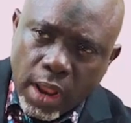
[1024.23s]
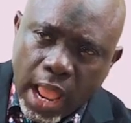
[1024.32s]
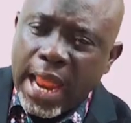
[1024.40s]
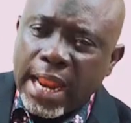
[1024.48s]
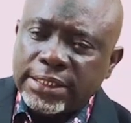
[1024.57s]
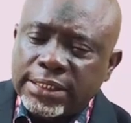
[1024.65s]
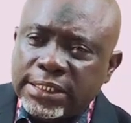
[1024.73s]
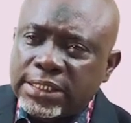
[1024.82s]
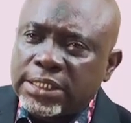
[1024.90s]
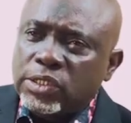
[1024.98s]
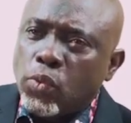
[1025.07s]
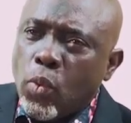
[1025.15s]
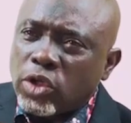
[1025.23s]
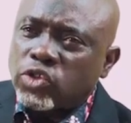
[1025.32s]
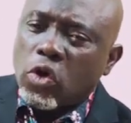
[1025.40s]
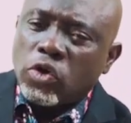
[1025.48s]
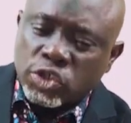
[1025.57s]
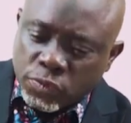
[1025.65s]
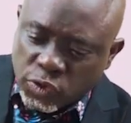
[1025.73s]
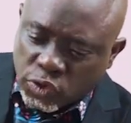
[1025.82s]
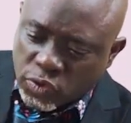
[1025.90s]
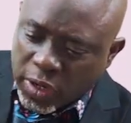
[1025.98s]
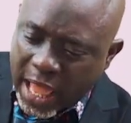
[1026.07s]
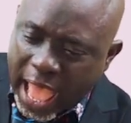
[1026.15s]
And what contributes
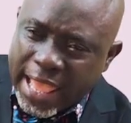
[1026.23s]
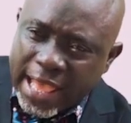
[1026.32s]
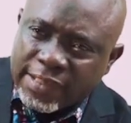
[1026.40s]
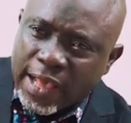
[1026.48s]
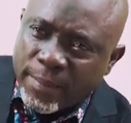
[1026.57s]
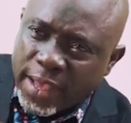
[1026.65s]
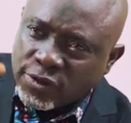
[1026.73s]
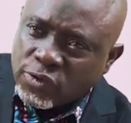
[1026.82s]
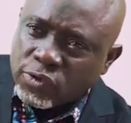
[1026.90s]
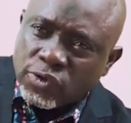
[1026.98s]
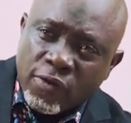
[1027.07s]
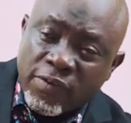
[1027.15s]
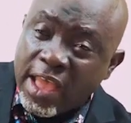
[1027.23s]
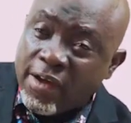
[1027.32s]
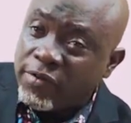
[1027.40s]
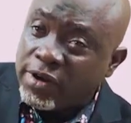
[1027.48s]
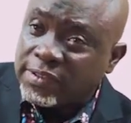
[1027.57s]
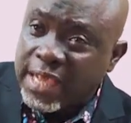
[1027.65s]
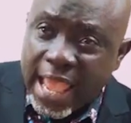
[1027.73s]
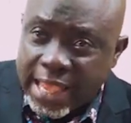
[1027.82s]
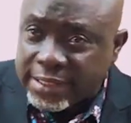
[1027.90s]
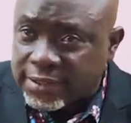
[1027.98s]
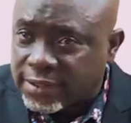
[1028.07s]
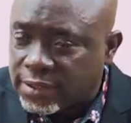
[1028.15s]
to the highest and best use of every
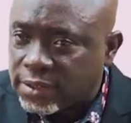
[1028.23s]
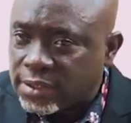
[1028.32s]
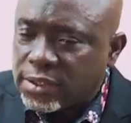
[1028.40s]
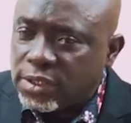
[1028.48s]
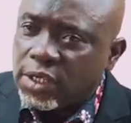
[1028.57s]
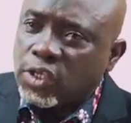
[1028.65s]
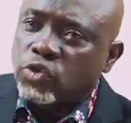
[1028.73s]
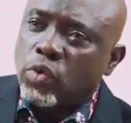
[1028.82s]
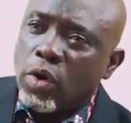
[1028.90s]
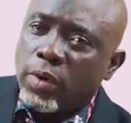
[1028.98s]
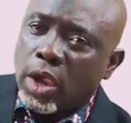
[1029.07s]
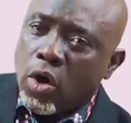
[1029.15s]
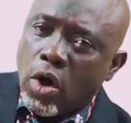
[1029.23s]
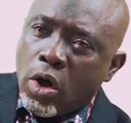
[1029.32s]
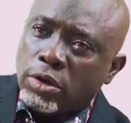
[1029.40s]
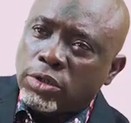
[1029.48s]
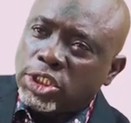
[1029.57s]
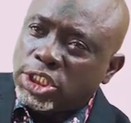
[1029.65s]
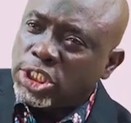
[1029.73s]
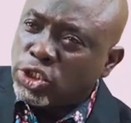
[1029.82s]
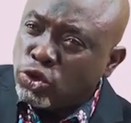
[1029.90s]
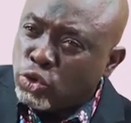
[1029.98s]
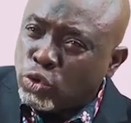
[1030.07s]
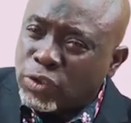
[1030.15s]
site is what we call
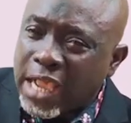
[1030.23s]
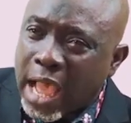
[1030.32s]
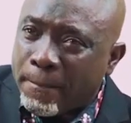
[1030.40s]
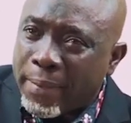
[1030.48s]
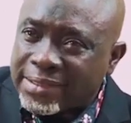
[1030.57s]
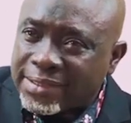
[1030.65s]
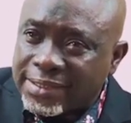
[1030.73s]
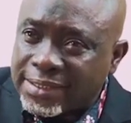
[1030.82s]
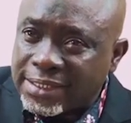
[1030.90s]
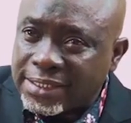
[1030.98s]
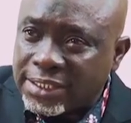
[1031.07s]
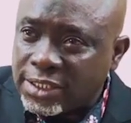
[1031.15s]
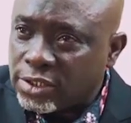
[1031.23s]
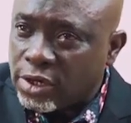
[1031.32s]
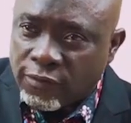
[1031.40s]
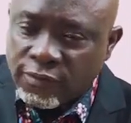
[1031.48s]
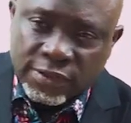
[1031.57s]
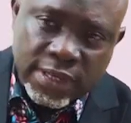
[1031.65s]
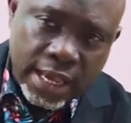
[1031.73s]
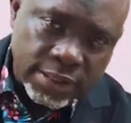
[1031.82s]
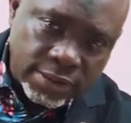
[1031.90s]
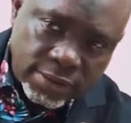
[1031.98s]
the use capacity of the site.